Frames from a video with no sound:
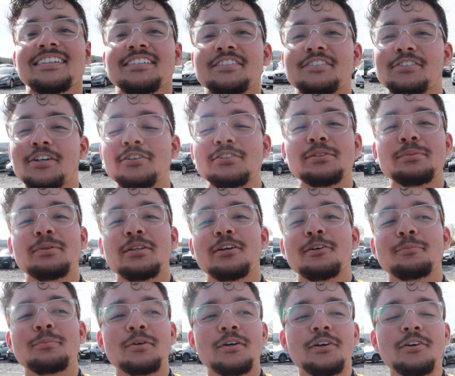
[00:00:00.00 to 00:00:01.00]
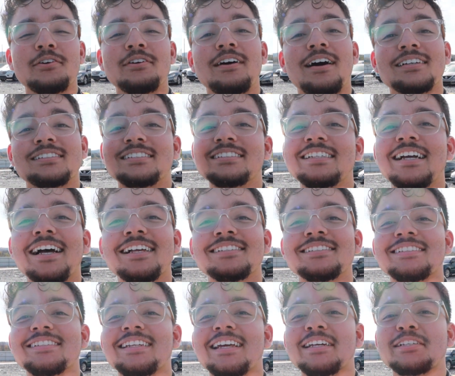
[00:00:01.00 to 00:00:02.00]
Show some love, bro. I'll see you guys
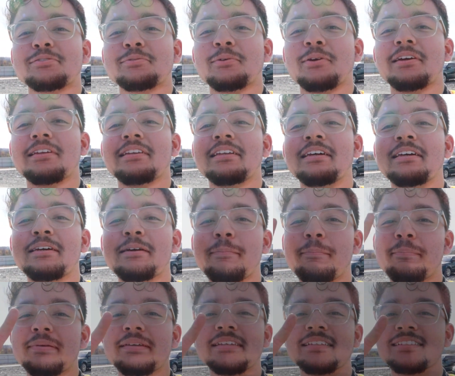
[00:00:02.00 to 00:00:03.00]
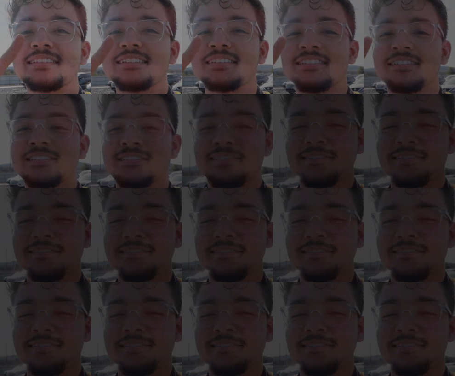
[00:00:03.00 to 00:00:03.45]
in the next one. Peace.